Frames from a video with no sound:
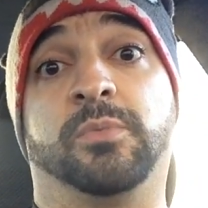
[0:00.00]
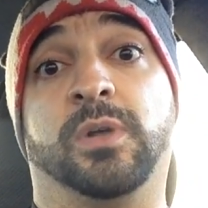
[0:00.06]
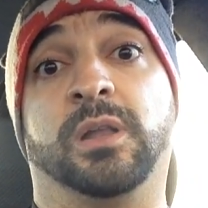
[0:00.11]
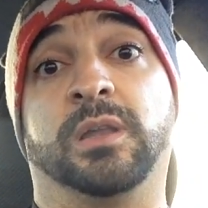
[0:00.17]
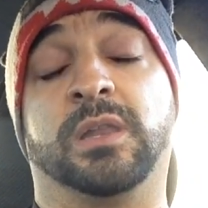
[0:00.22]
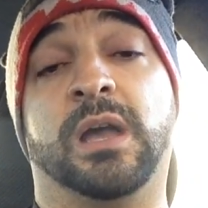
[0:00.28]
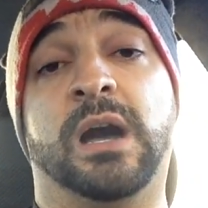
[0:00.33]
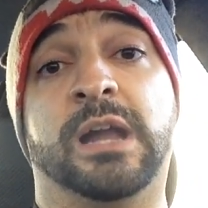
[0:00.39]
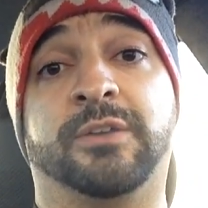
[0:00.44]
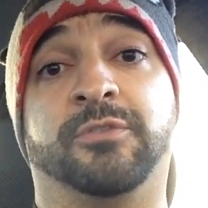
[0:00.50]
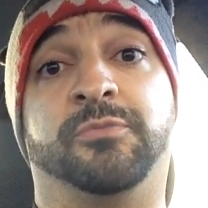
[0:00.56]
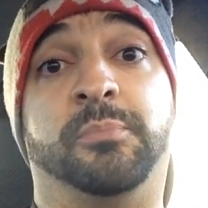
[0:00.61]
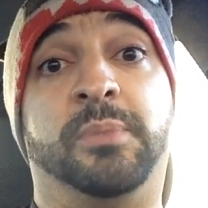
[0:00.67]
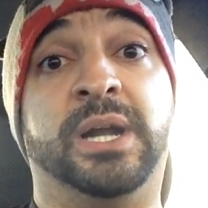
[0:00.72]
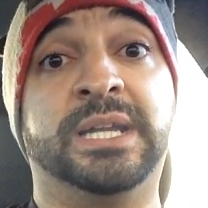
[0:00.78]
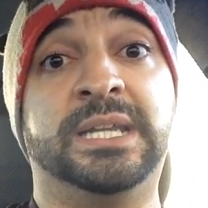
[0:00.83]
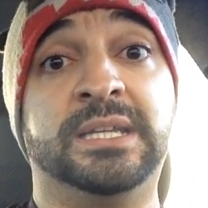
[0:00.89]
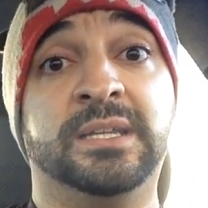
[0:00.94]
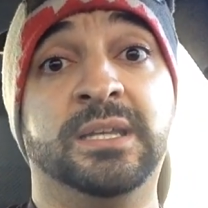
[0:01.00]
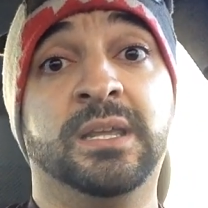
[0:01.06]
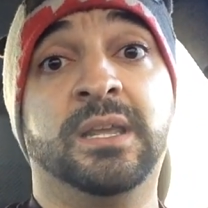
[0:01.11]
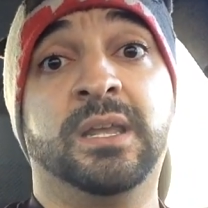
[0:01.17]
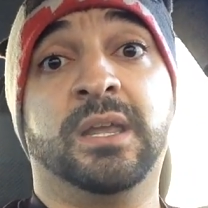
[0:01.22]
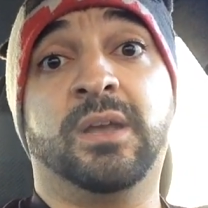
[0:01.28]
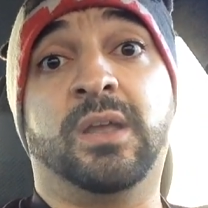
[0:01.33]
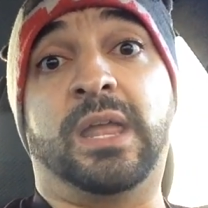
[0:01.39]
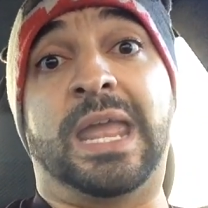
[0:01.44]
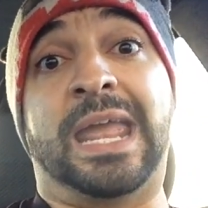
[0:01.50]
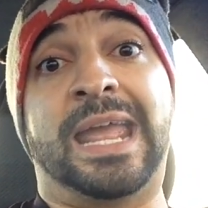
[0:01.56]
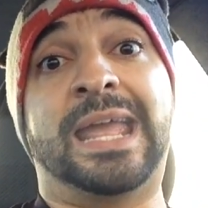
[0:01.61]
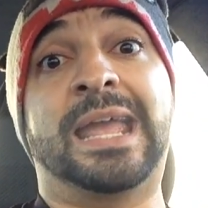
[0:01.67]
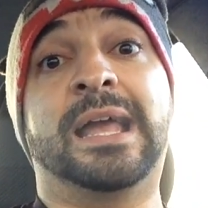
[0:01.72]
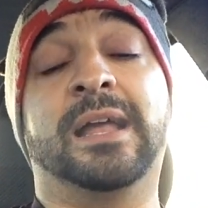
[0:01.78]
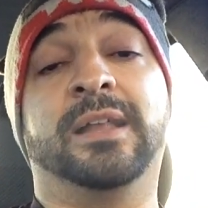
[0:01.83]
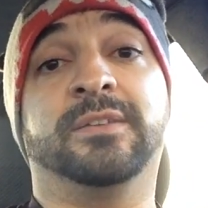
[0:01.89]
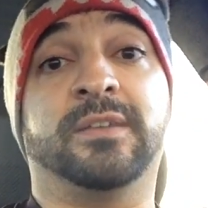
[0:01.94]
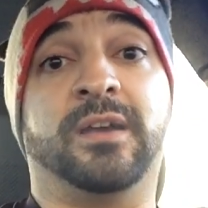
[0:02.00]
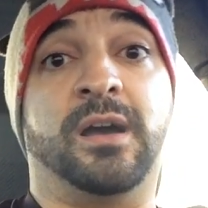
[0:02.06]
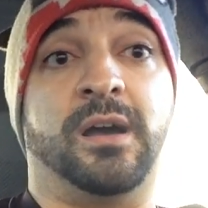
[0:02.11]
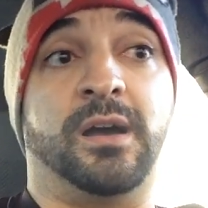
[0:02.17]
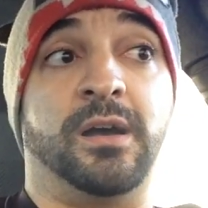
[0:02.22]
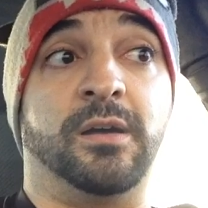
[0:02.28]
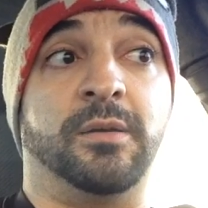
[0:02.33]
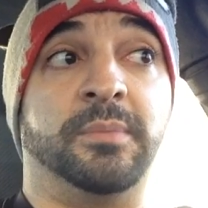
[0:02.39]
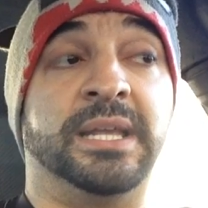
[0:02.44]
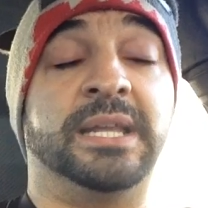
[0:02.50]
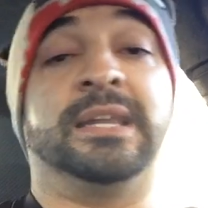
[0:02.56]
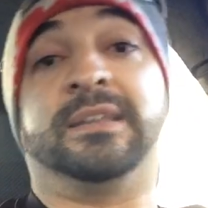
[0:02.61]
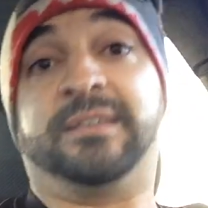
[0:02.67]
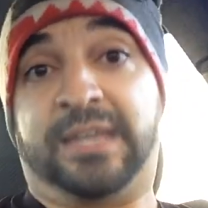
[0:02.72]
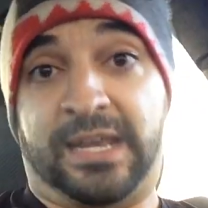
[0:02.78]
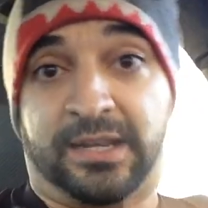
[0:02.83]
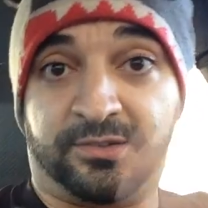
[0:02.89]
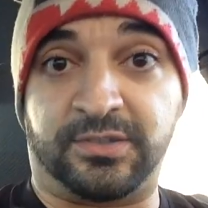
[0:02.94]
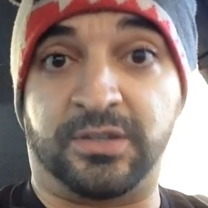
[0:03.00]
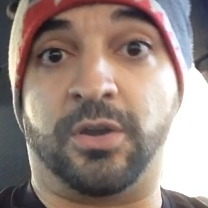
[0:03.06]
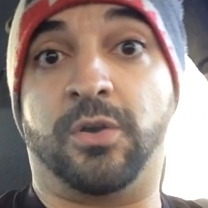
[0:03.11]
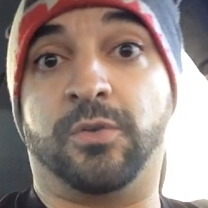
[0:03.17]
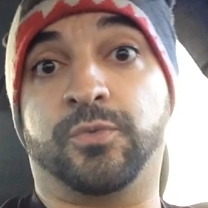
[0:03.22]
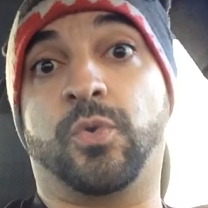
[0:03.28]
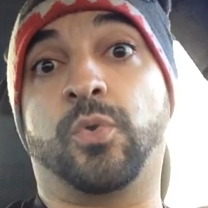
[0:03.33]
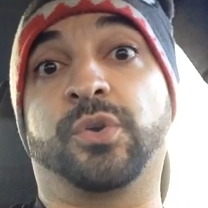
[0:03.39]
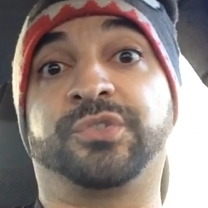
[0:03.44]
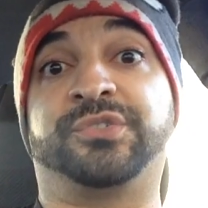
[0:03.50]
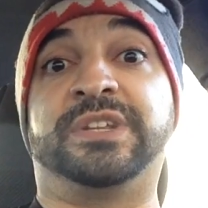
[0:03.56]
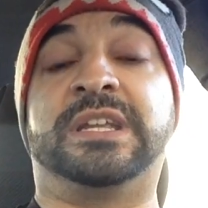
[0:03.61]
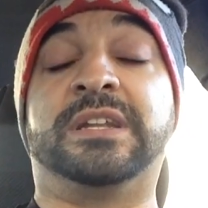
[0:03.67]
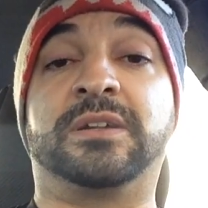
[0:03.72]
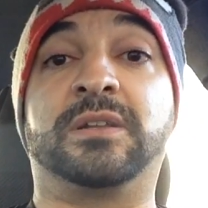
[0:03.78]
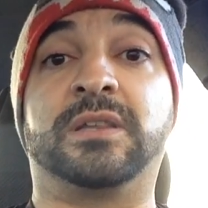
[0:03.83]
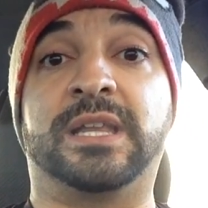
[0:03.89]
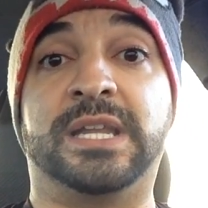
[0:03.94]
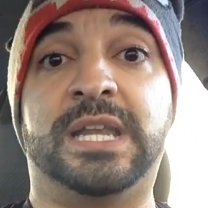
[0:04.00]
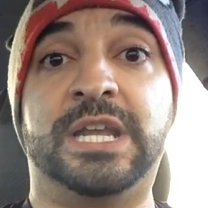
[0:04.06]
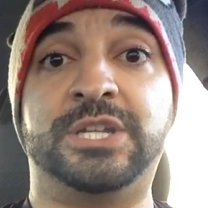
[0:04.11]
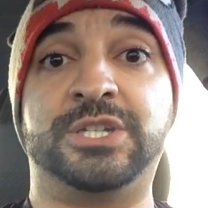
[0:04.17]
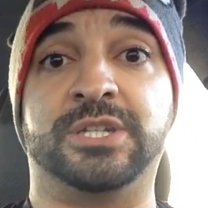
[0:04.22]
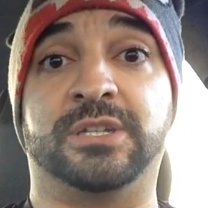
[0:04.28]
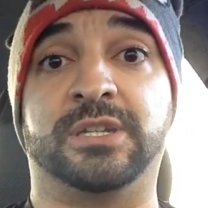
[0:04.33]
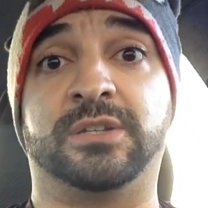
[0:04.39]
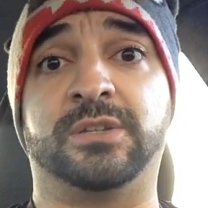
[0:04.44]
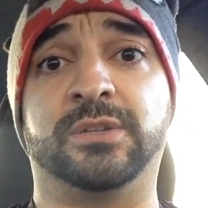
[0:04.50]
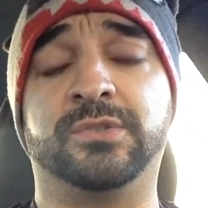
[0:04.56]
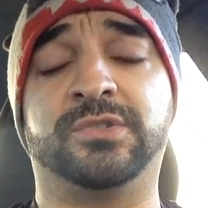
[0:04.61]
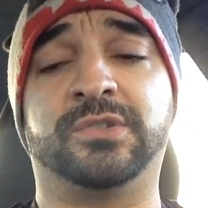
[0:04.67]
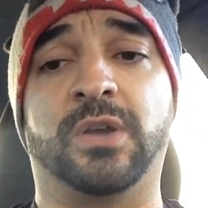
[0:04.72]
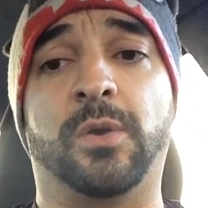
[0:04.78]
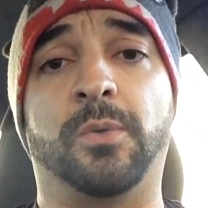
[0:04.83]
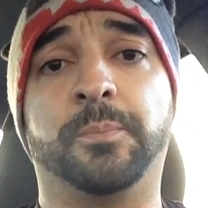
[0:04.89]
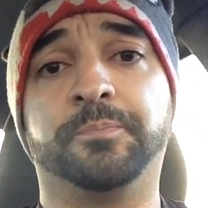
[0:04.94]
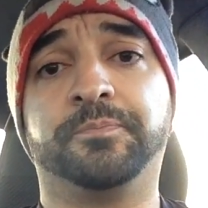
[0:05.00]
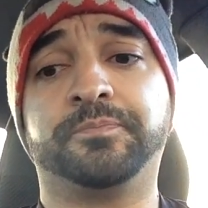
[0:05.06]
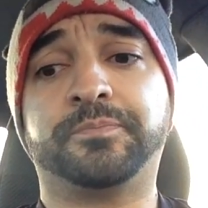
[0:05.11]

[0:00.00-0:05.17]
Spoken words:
lot of money, and it takes, of course, the inclination to do so.